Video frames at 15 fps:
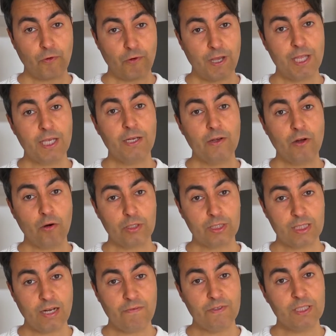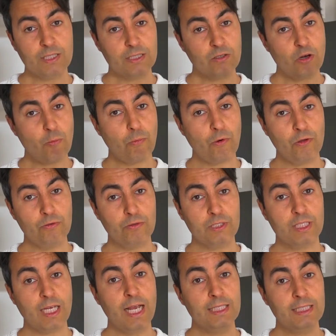creating your services or
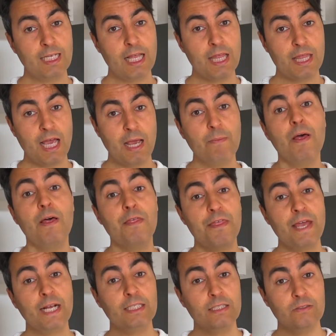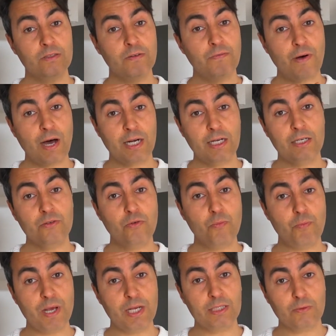products and sell them thanks to the funnel you
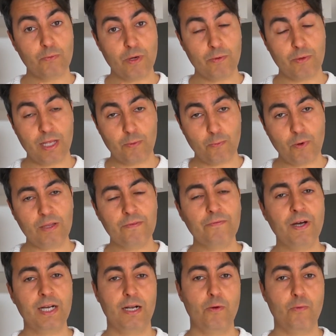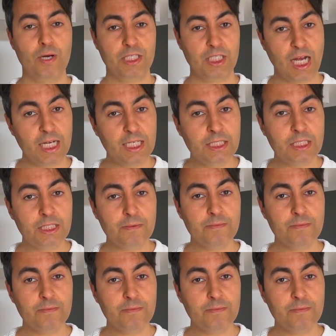built with the One Funnel Away Challenge.